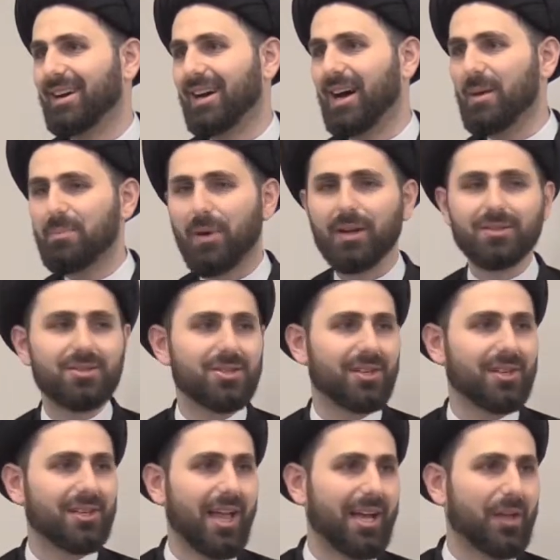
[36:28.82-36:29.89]
Up
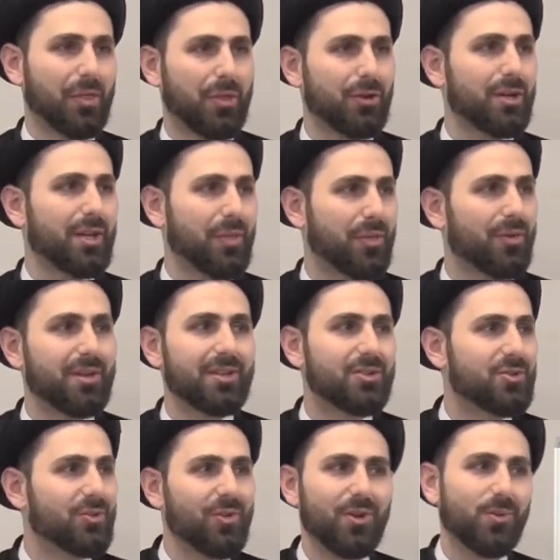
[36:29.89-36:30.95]
until like
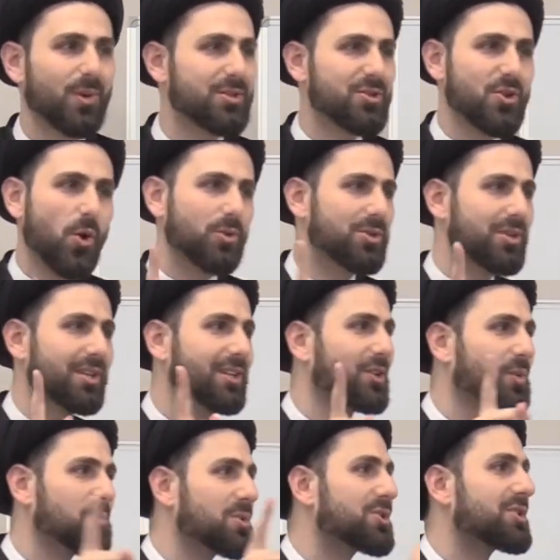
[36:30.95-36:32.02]
30-32, there was no
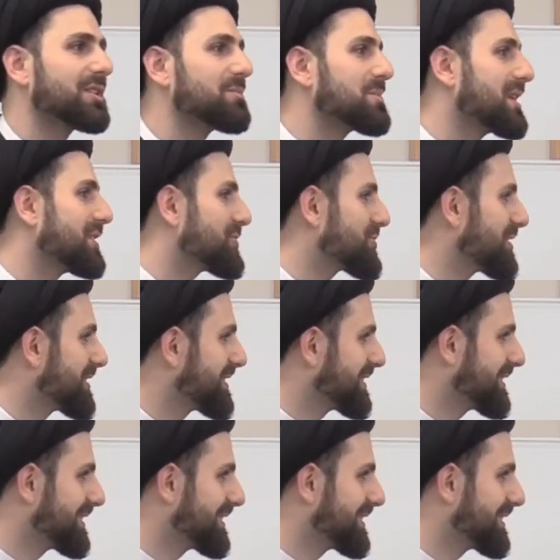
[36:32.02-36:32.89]
single Muslim nation.